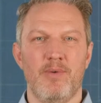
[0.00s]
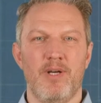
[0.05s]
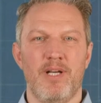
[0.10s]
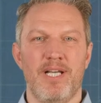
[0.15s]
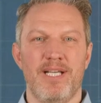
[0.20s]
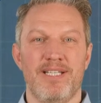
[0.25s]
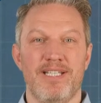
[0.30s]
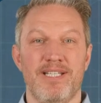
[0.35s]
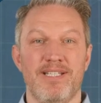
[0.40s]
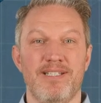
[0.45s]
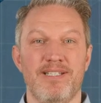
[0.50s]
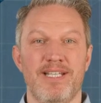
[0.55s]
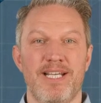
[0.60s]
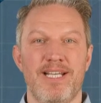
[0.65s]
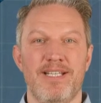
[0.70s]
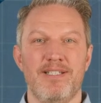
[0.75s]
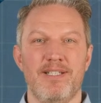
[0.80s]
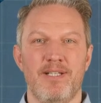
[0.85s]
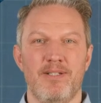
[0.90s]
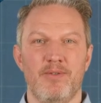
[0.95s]
are under
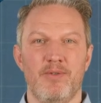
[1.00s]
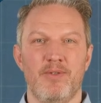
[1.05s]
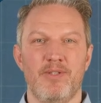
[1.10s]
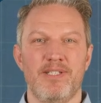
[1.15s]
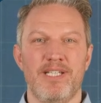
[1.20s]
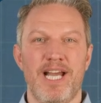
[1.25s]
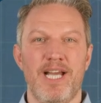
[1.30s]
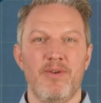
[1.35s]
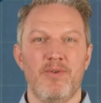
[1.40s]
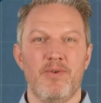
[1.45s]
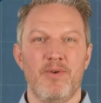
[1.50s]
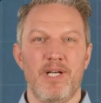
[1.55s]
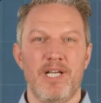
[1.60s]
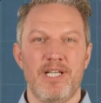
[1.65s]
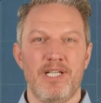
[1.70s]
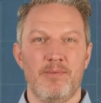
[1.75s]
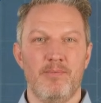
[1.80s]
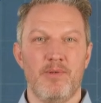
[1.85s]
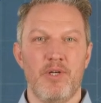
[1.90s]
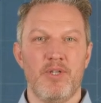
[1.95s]
standard or
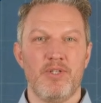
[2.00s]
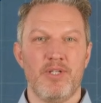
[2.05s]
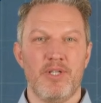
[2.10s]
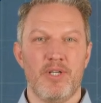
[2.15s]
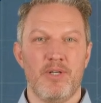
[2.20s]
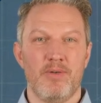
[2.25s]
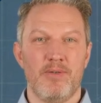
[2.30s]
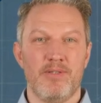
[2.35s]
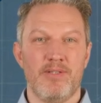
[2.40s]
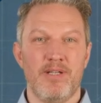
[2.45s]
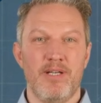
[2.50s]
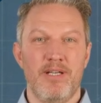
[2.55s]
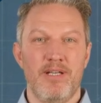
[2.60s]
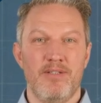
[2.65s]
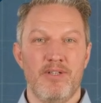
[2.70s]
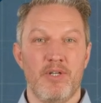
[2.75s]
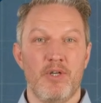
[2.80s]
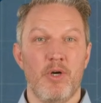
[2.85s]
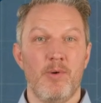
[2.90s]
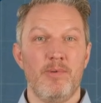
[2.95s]
downgraded protocols,
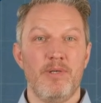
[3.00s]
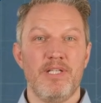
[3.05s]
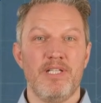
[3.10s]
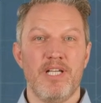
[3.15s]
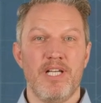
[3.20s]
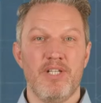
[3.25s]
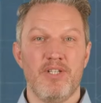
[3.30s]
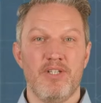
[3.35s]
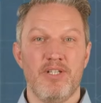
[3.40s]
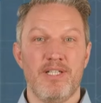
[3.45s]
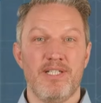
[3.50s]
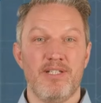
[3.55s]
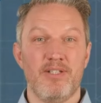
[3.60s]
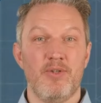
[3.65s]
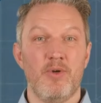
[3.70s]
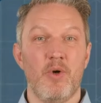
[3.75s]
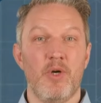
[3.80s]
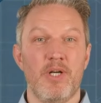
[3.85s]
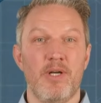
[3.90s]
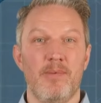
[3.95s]
the computation is
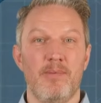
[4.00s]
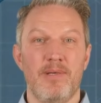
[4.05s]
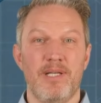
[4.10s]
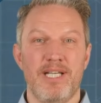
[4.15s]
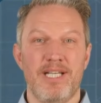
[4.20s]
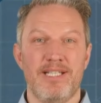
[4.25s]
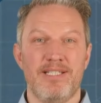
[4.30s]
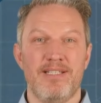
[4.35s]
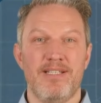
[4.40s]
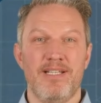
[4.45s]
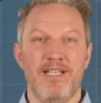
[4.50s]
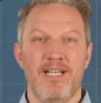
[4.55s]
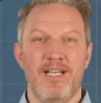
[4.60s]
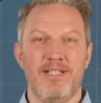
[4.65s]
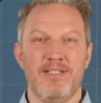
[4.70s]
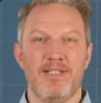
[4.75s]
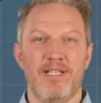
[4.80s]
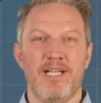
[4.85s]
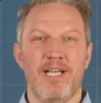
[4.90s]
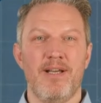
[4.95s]
not complete
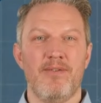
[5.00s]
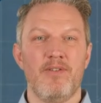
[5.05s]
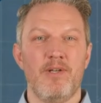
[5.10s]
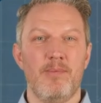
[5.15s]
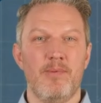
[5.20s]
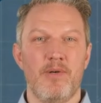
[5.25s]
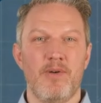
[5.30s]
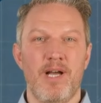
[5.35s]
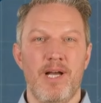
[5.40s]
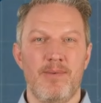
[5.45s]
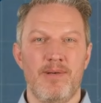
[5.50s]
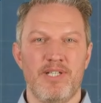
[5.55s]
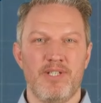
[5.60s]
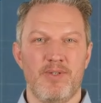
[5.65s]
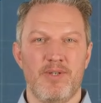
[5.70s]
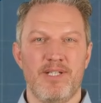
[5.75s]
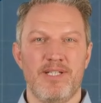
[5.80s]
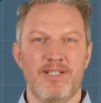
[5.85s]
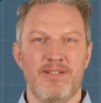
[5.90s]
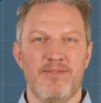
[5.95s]
until every
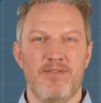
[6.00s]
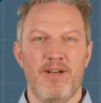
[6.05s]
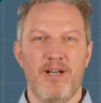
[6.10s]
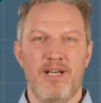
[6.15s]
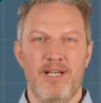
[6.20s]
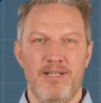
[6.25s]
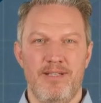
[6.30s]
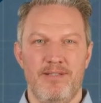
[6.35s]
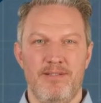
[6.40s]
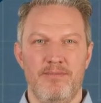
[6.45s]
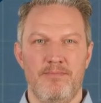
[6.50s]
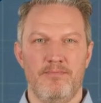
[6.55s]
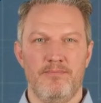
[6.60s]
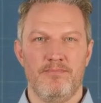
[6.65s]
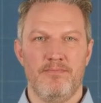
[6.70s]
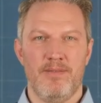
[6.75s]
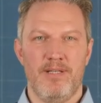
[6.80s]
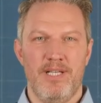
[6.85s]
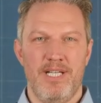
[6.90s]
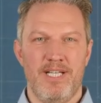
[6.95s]
parameter is defined.
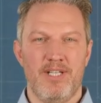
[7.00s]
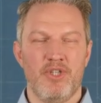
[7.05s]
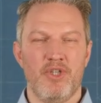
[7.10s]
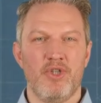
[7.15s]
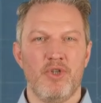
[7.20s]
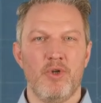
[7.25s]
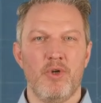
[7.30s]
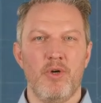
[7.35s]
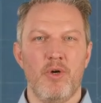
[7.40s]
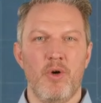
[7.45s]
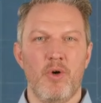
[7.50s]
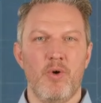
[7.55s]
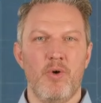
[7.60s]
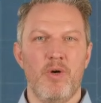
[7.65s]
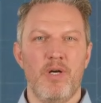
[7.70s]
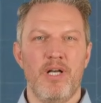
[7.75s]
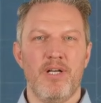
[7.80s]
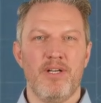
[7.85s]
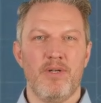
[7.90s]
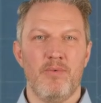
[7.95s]
Ensure
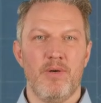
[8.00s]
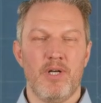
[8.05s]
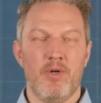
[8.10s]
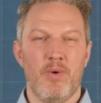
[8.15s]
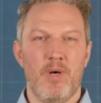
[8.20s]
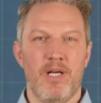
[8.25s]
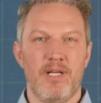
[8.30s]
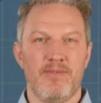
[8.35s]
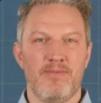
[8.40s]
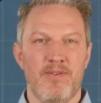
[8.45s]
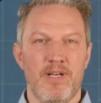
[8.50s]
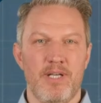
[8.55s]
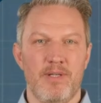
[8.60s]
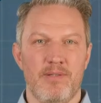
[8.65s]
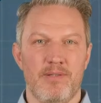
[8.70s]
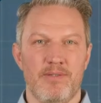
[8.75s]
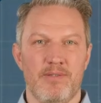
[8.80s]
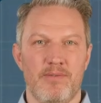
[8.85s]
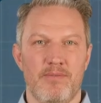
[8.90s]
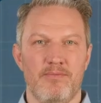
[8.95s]
all other required
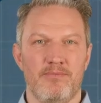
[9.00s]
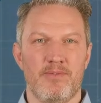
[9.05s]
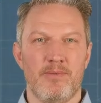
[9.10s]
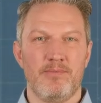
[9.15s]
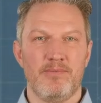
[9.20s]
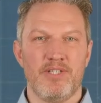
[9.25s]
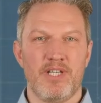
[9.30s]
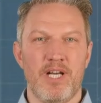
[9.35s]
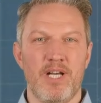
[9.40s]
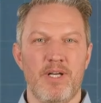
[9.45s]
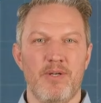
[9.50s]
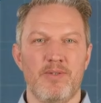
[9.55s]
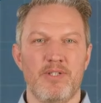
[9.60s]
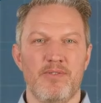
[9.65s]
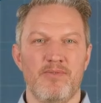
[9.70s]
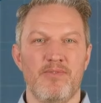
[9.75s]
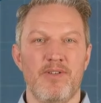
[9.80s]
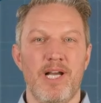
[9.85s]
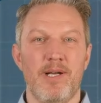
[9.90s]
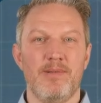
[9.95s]
fields, from tow
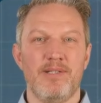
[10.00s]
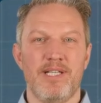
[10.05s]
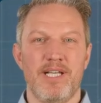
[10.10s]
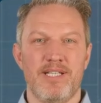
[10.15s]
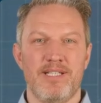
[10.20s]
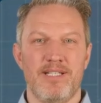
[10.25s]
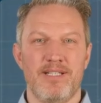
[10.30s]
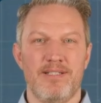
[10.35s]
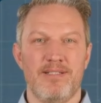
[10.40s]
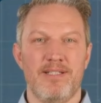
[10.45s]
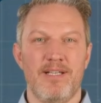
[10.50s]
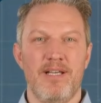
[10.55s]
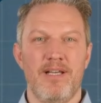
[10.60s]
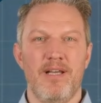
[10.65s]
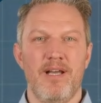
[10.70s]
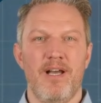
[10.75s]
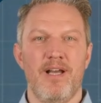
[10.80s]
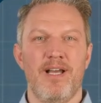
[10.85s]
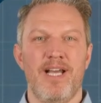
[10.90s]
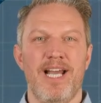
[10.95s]
to flap settings,
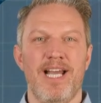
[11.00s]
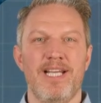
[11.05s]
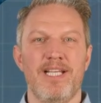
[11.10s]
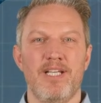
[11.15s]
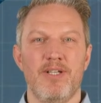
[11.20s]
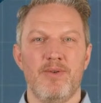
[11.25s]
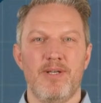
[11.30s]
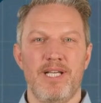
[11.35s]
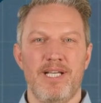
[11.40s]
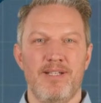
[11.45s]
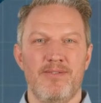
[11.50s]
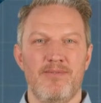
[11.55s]
are accurately